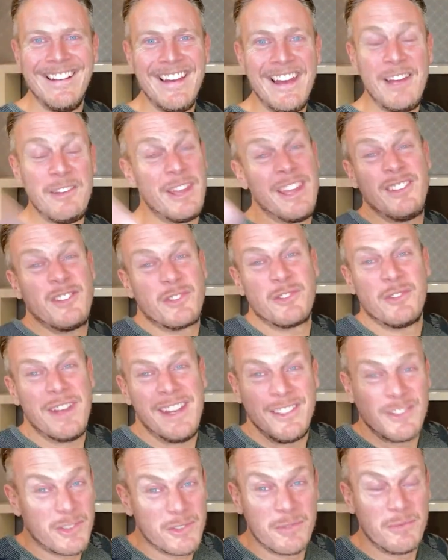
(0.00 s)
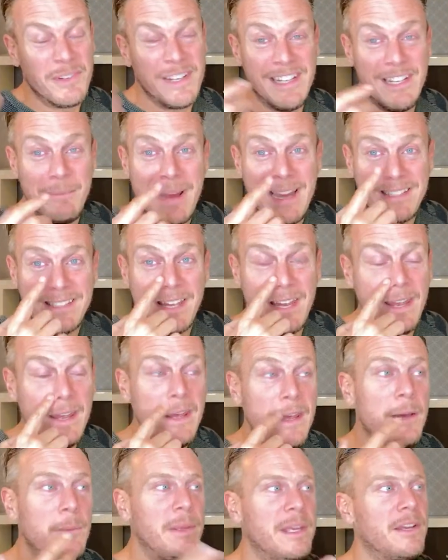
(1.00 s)
It doesn't really matter,
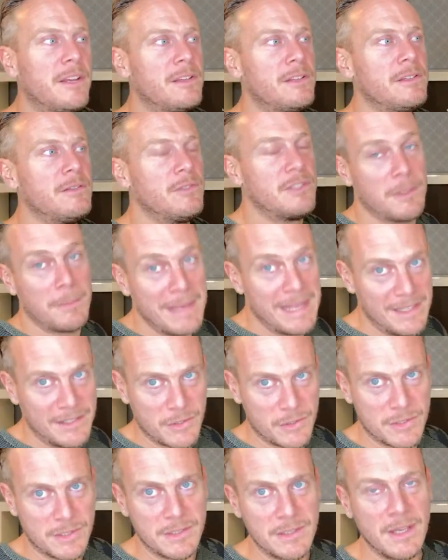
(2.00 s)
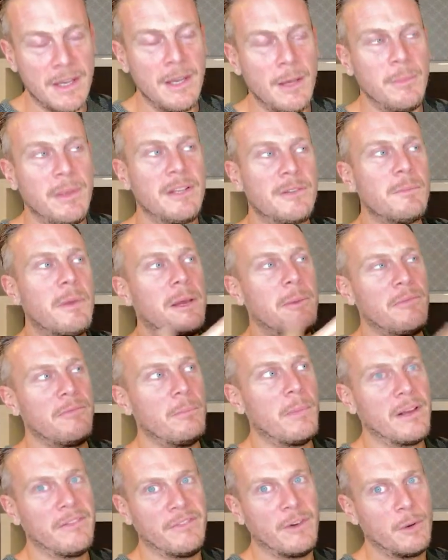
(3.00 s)
because, to me, it doesn't, because
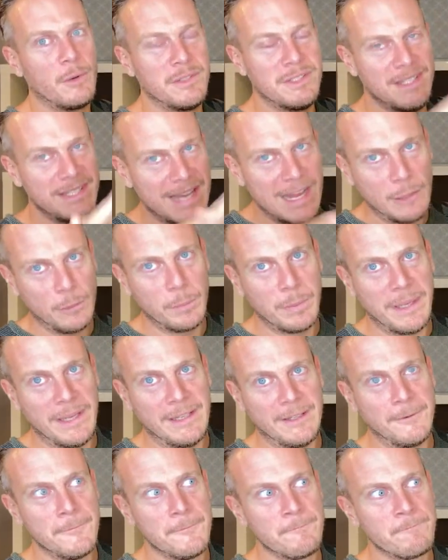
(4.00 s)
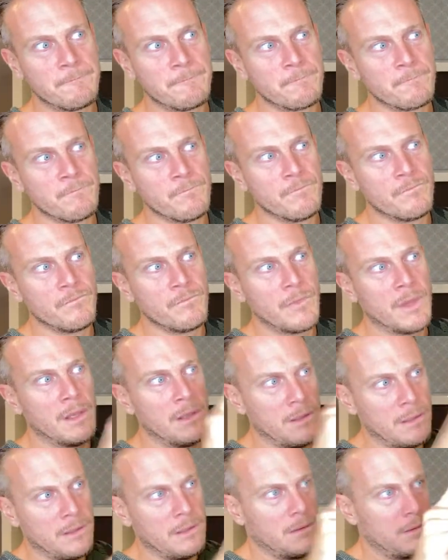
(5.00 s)
my focus is helping
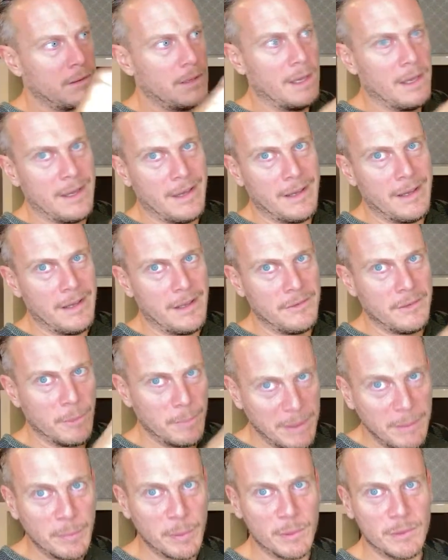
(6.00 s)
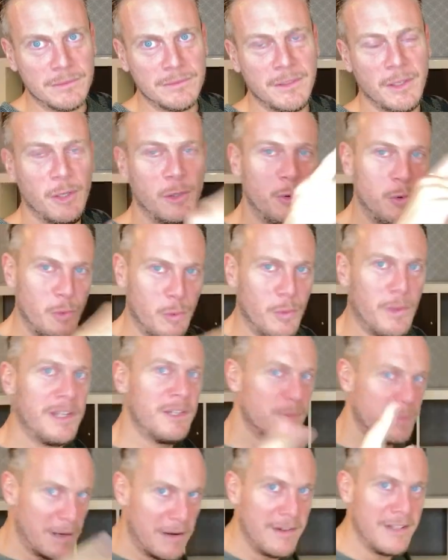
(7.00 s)
the people who
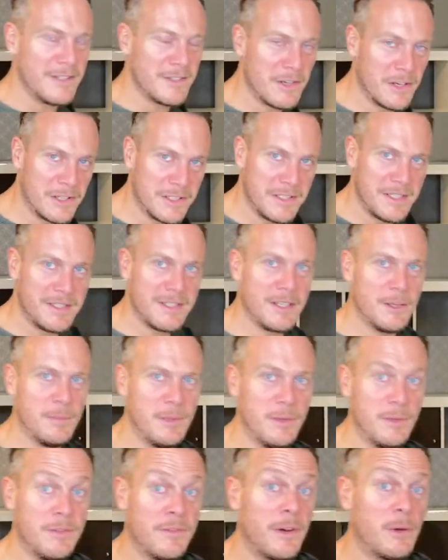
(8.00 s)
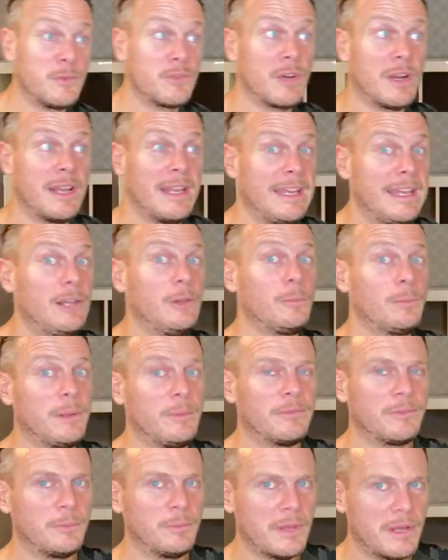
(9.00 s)
experience narcissistic abuse. If I was trying to heal
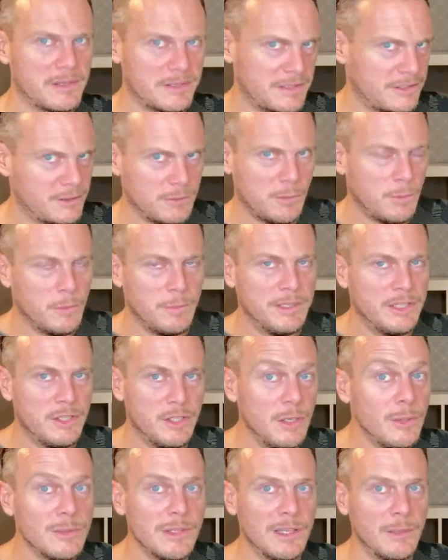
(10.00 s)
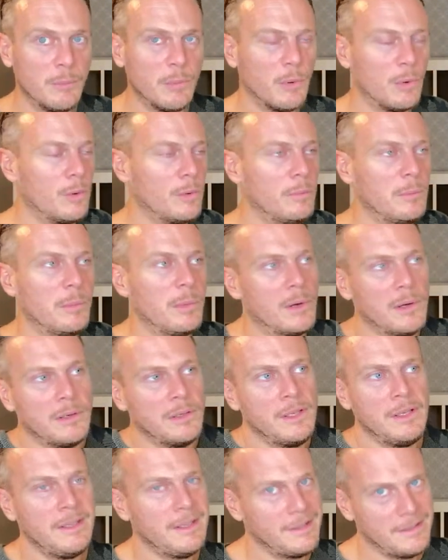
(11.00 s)
people from narcissism, it would be hugely important, but
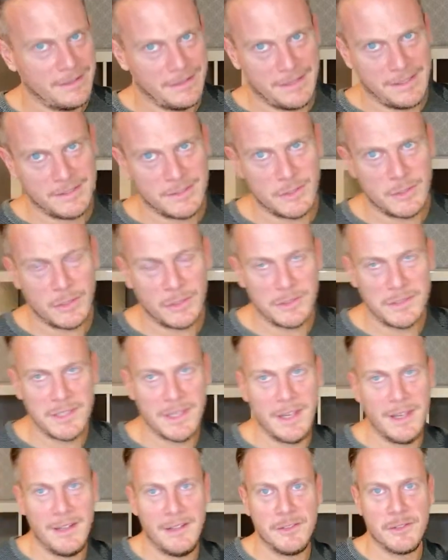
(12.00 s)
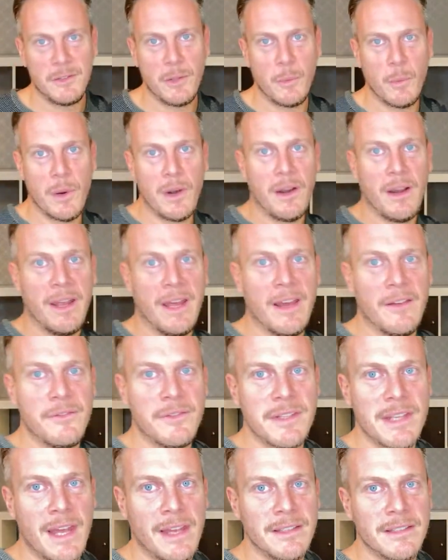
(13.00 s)
it's not where I have
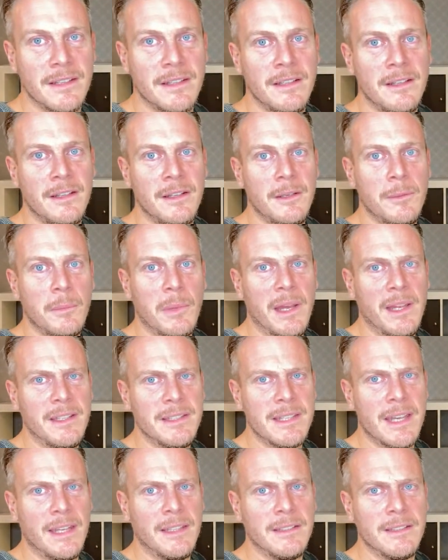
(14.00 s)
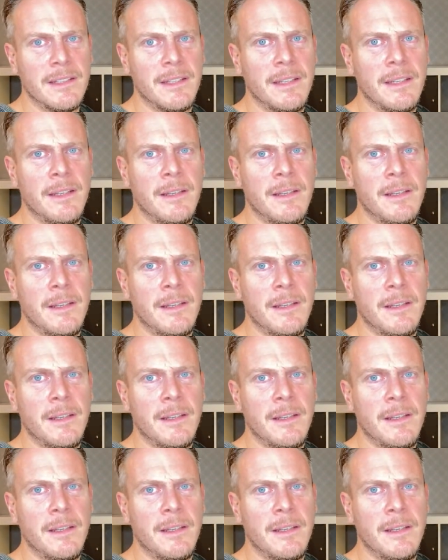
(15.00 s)
set my intent.